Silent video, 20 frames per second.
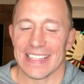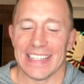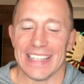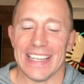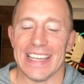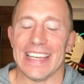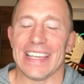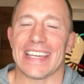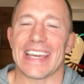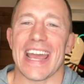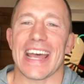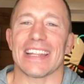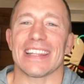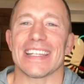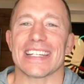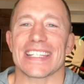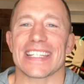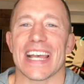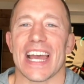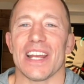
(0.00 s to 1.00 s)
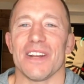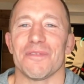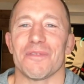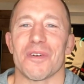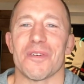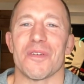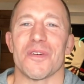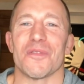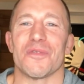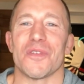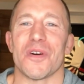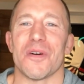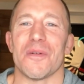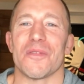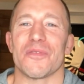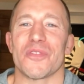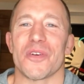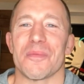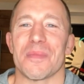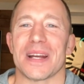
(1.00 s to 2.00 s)
He can't decide
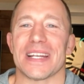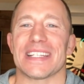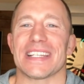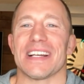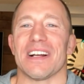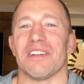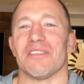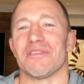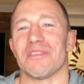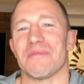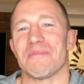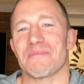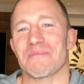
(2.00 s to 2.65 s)
for myself.